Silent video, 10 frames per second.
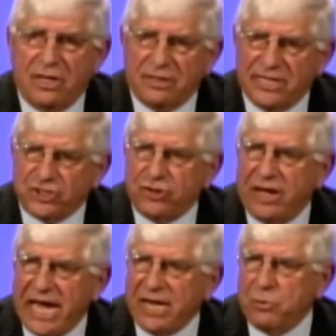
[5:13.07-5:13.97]
that you
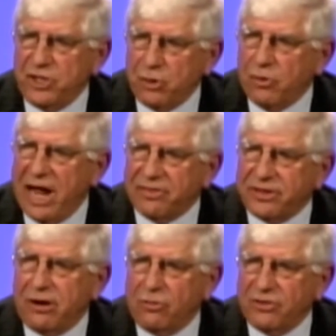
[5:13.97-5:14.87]
had when you were out
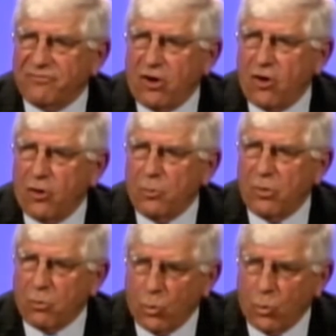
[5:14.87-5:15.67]
there on the farm